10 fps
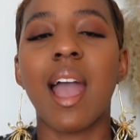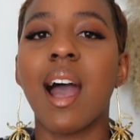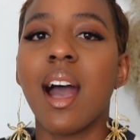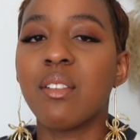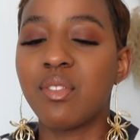
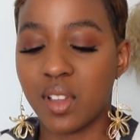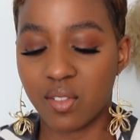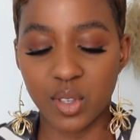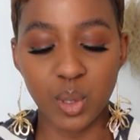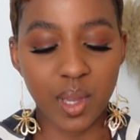have
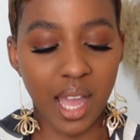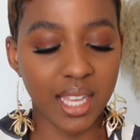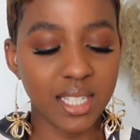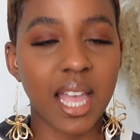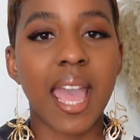for you
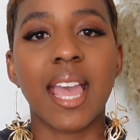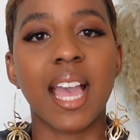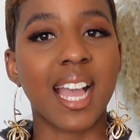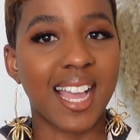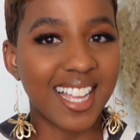guys
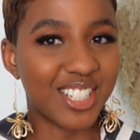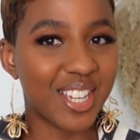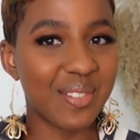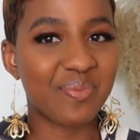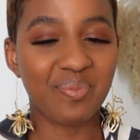a
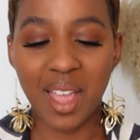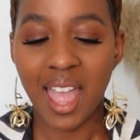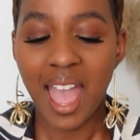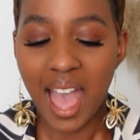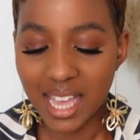gadget,
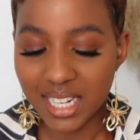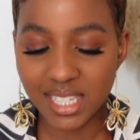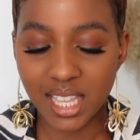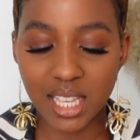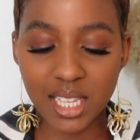and
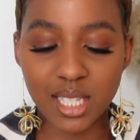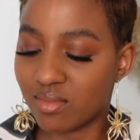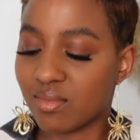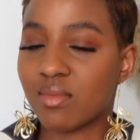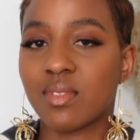it's this,
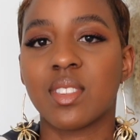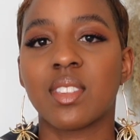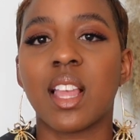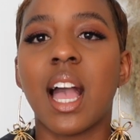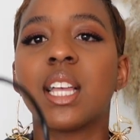
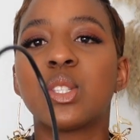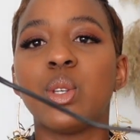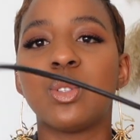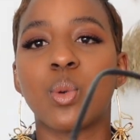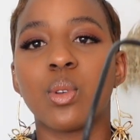as
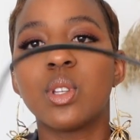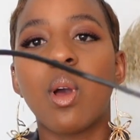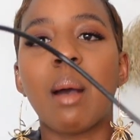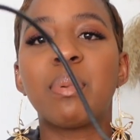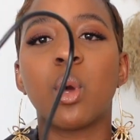usual, you know
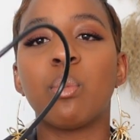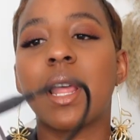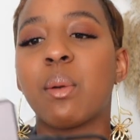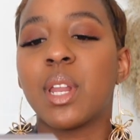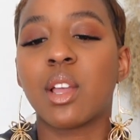Aqua don't
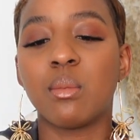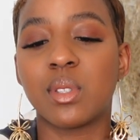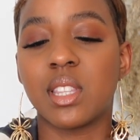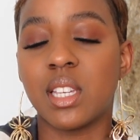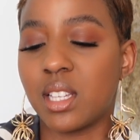play when it
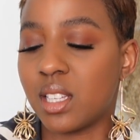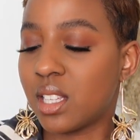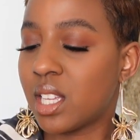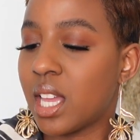comes to the